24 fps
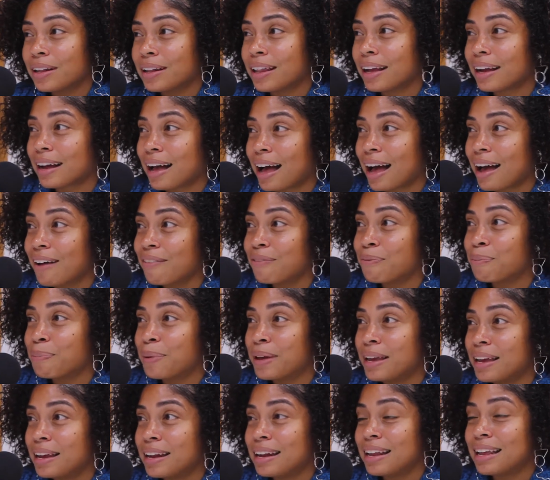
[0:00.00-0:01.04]
Like, I've
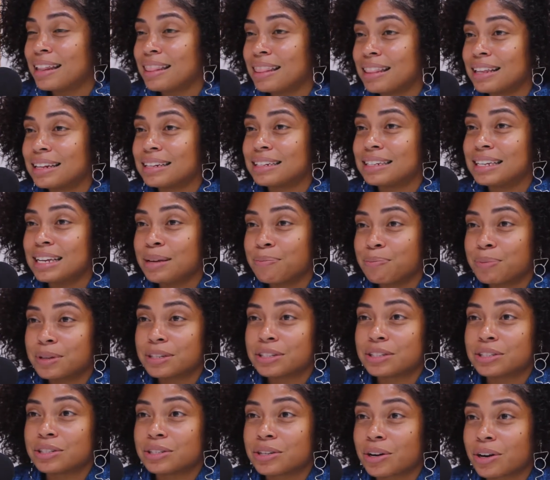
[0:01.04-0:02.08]
been in the
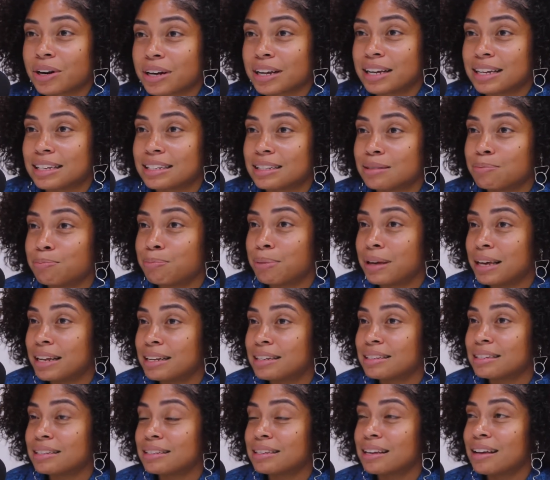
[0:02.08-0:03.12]
deepest, darkest
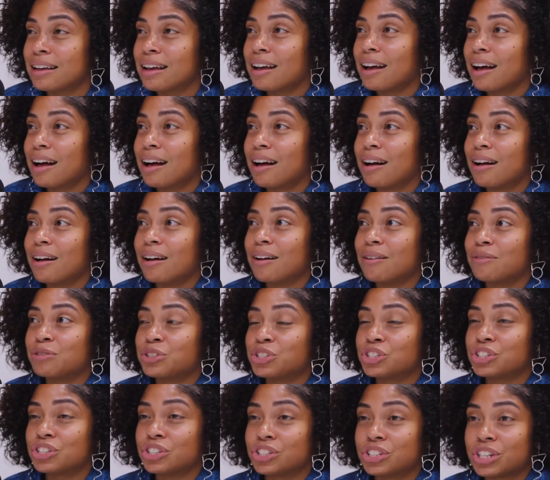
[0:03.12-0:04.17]
pits of
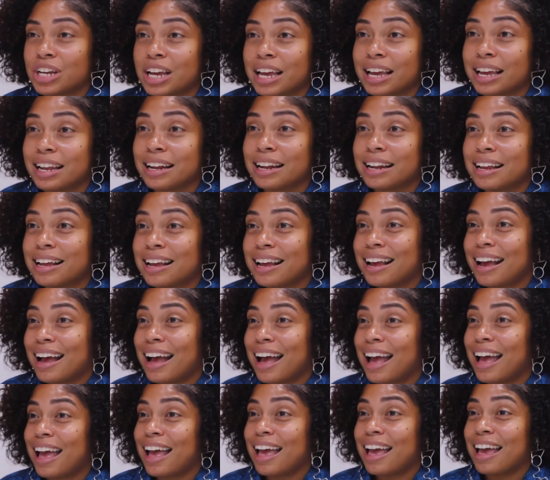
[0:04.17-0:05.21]
shit.
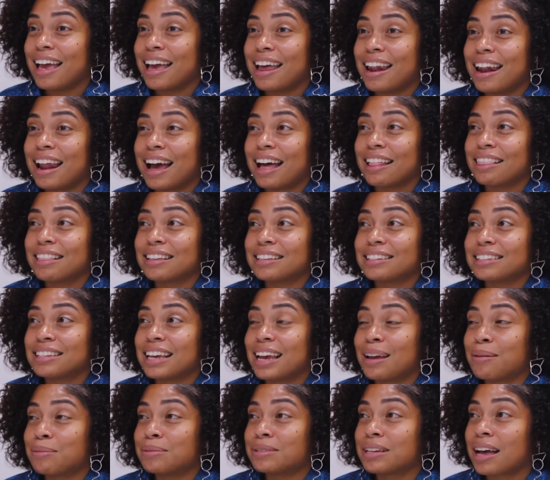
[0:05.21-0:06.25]
And at the
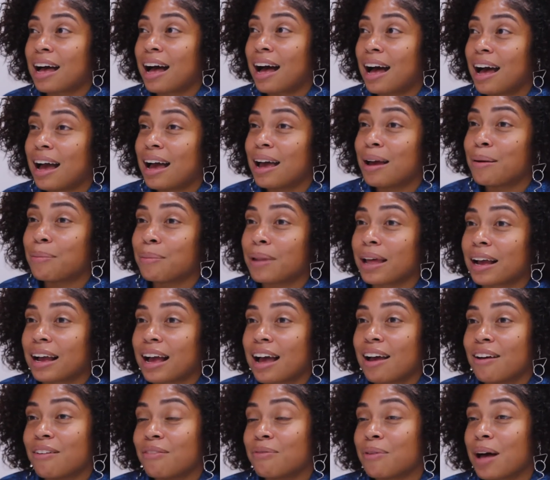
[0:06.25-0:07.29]
same time, like,
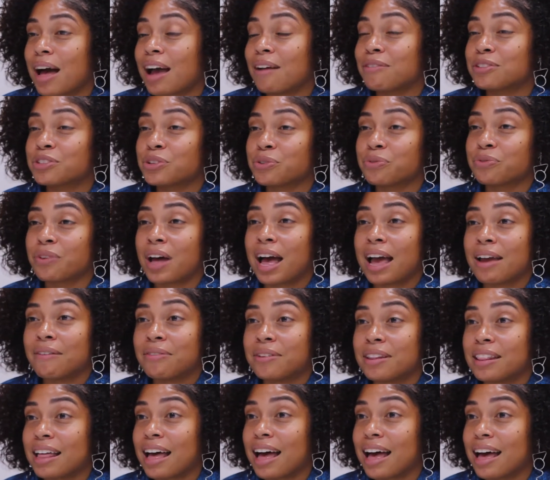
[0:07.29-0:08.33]
I've
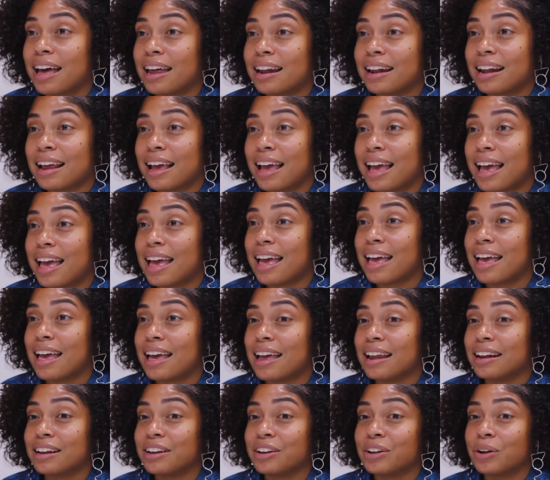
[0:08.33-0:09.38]
survived that.
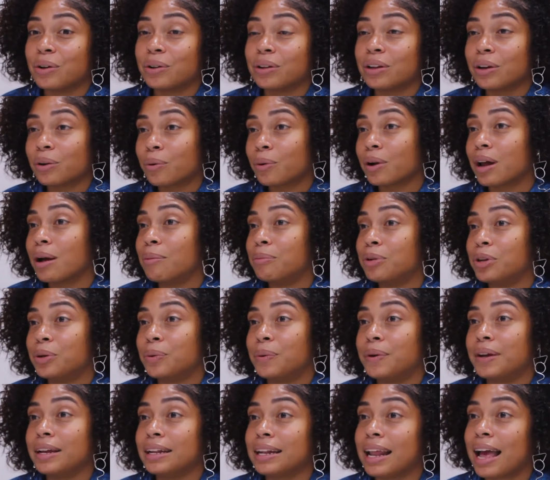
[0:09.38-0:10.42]
And, you know, look what I'm
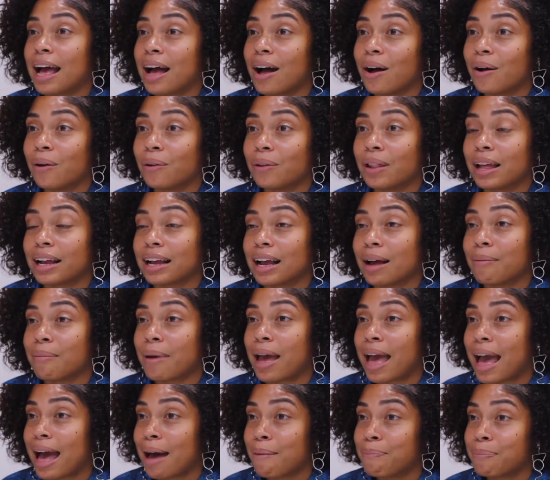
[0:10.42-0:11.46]
doing now. Like, I'm
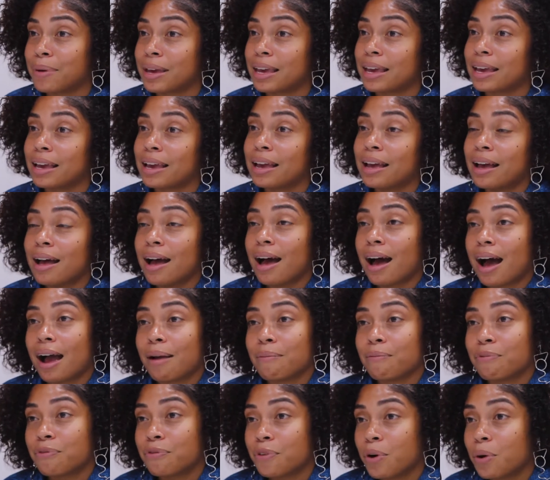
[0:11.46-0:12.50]
happy.
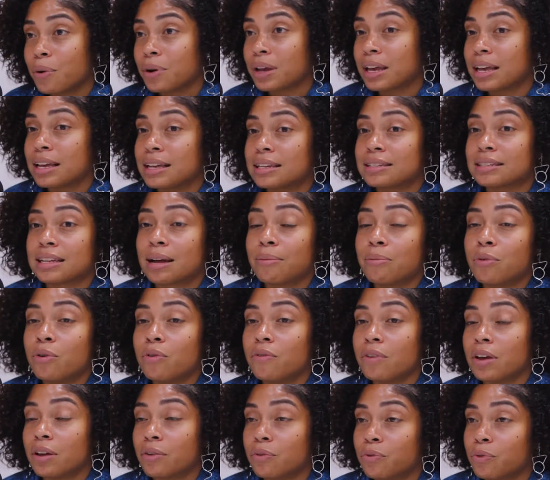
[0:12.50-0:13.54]
I'm focused. I'm
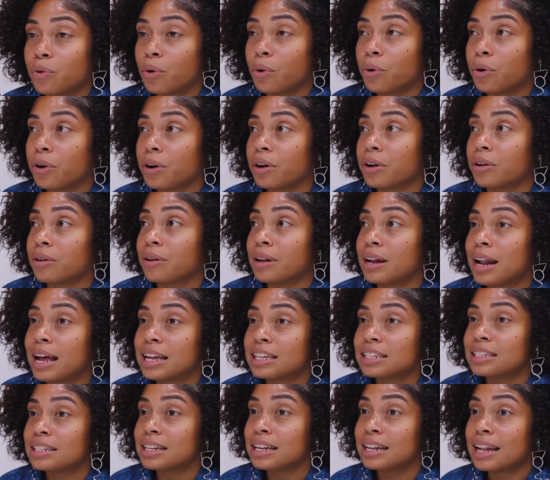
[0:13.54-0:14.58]
moving forward. And
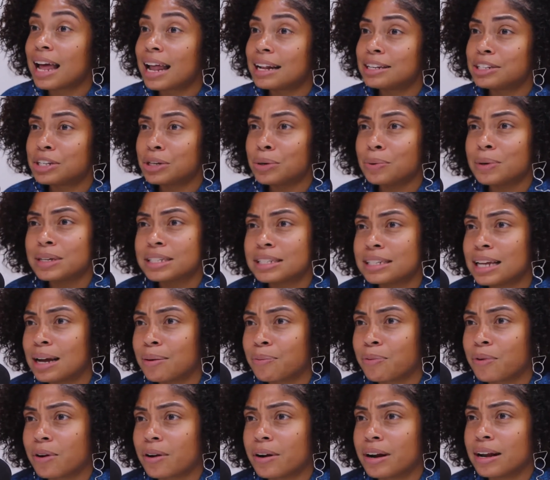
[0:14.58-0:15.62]
that too is
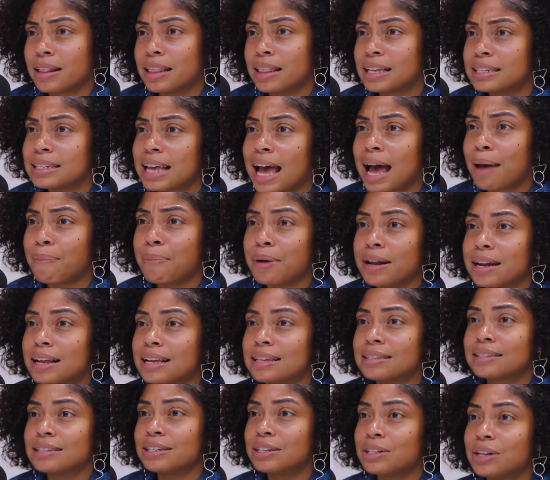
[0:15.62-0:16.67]
temporary. This
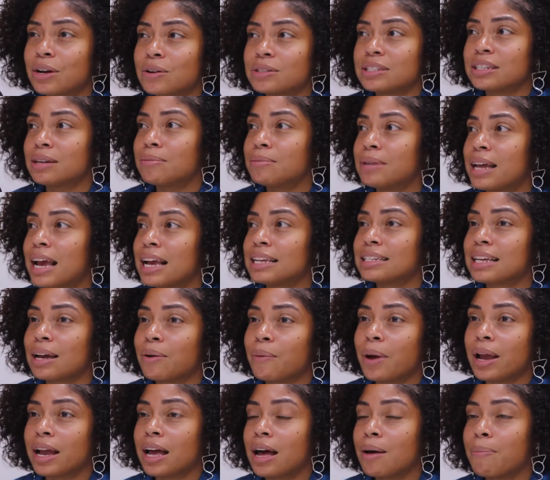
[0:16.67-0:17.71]
happiness, you know, some days I
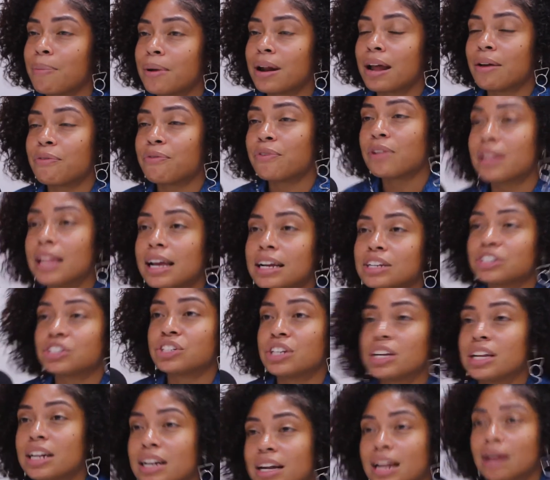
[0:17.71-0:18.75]
wake up and I feel like
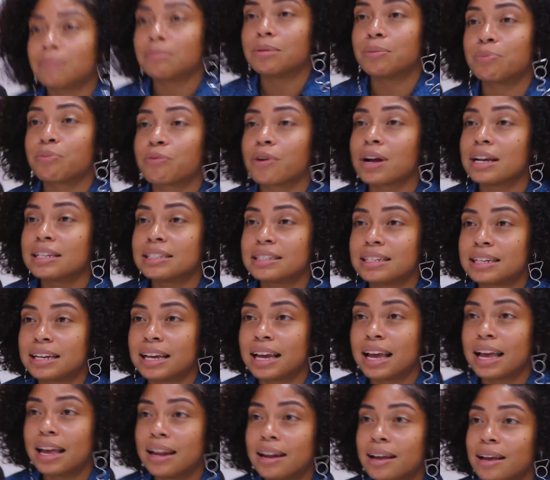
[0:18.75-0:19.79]
shit and I'm depressed
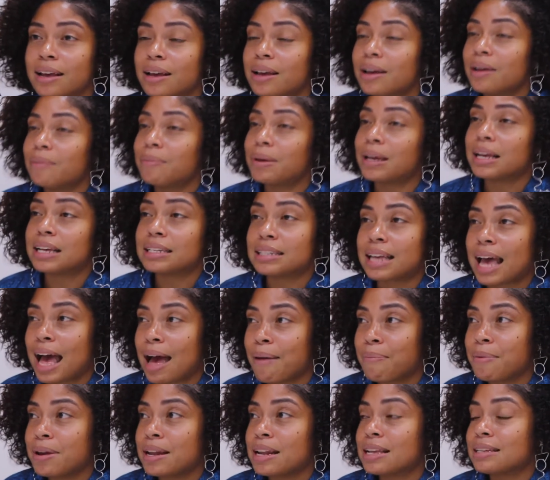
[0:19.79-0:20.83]
again because
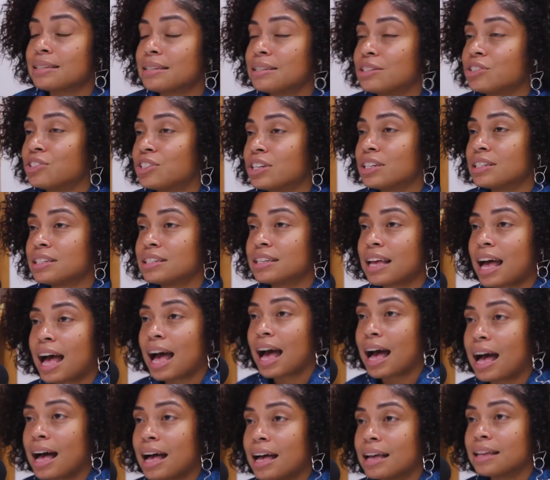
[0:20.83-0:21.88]
happiness is just
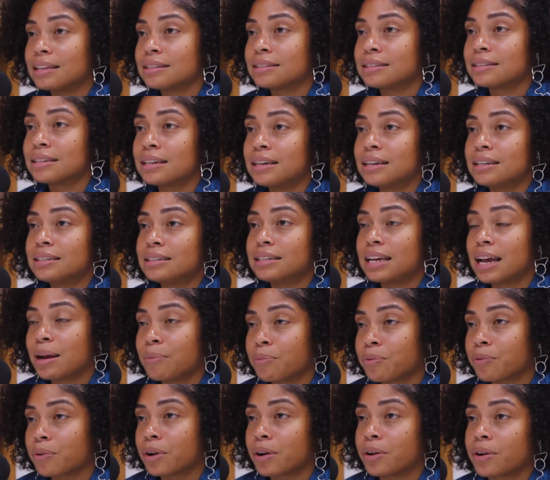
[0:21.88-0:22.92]
as
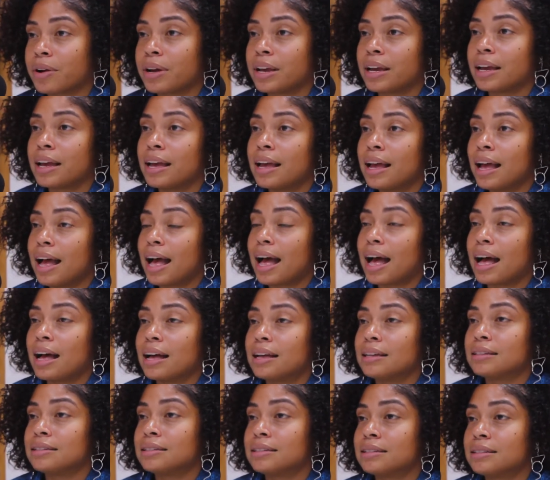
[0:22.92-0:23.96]
temporary
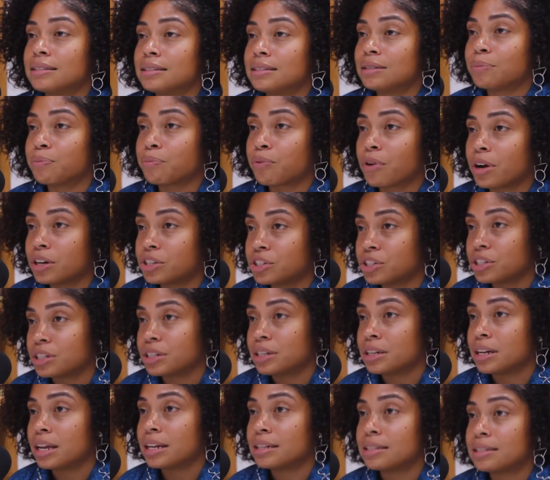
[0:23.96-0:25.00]
as
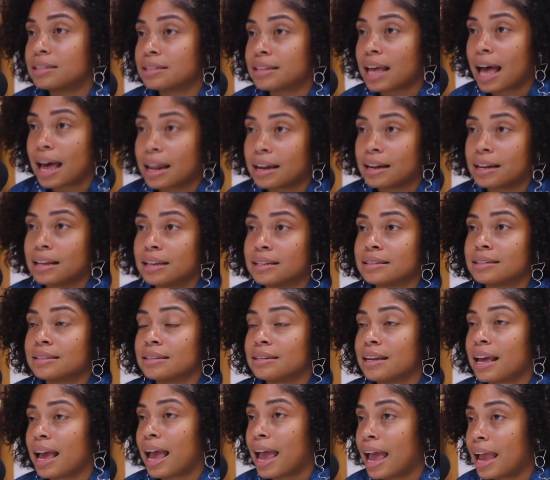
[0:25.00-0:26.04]
depression and sadness
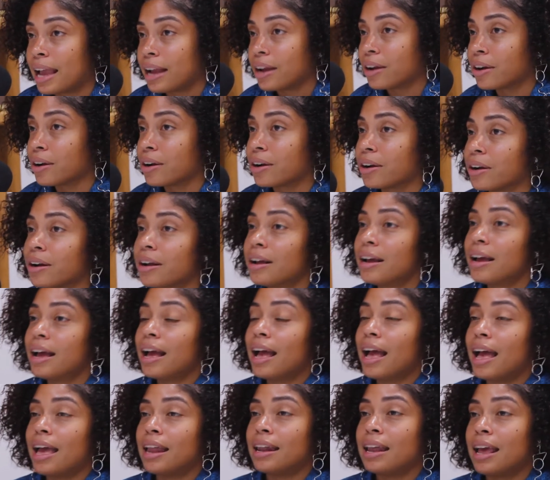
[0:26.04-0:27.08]
and anger
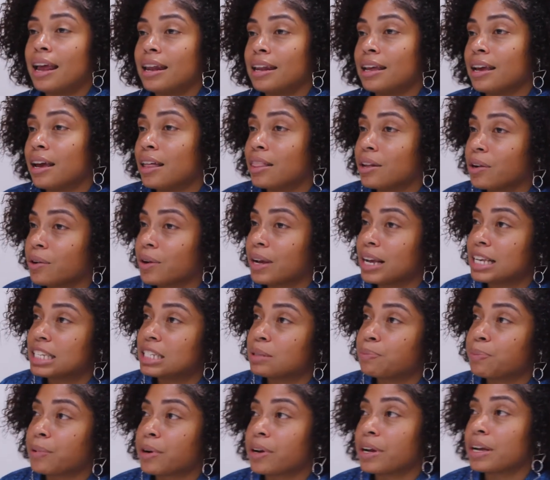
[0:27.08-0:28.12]
and any other
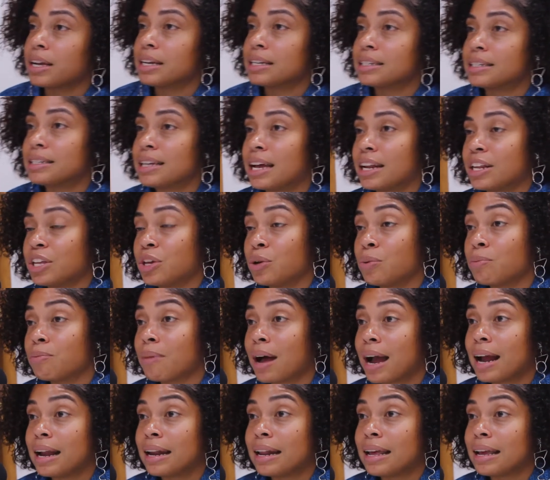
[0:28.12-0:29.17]
experience that you
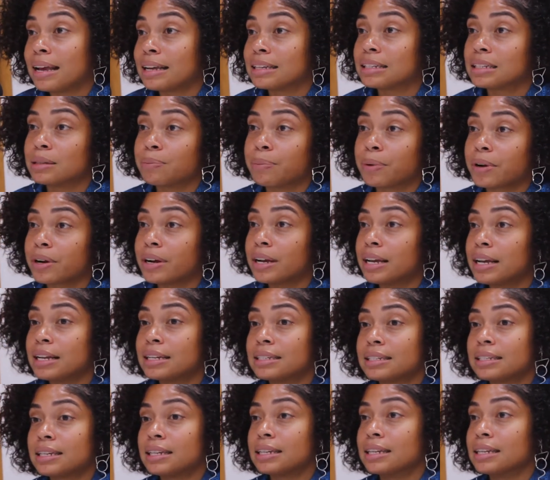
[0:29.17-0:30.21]
might experience
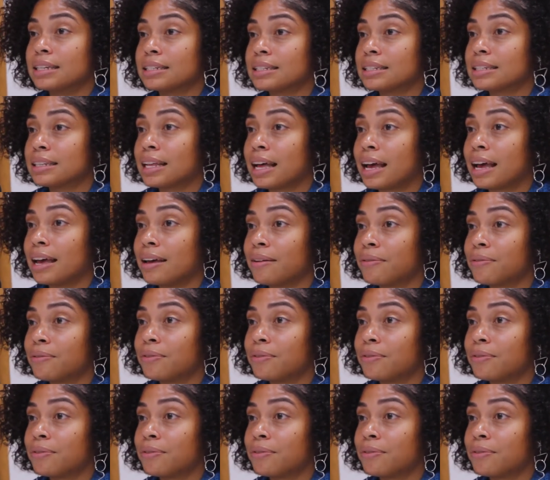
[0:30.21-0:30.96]
in this life.